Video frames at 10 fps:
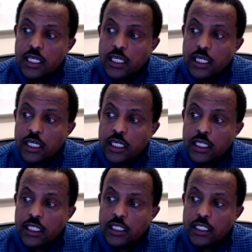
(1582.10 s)

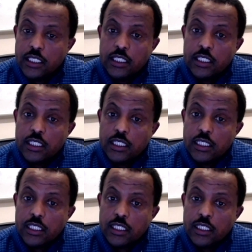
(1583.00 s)
and
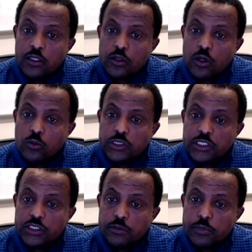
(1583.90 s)
in row, which
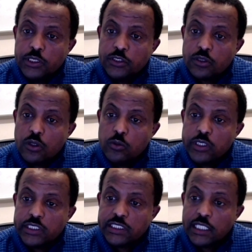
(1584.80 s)
is a pinch row,
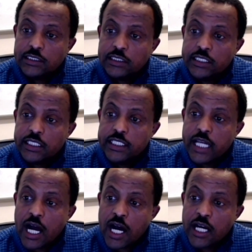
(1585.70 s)
were statistically
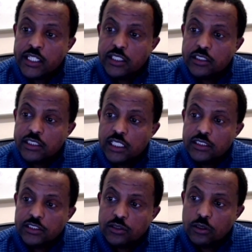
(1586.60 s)
higher than the
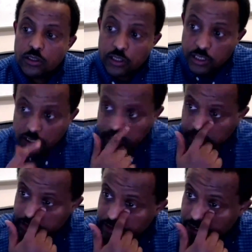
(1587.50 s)
soil cone
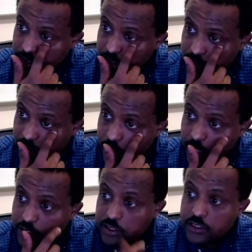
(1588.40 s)
index in the
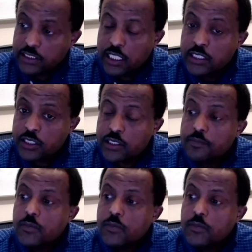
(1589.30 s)
tractor center,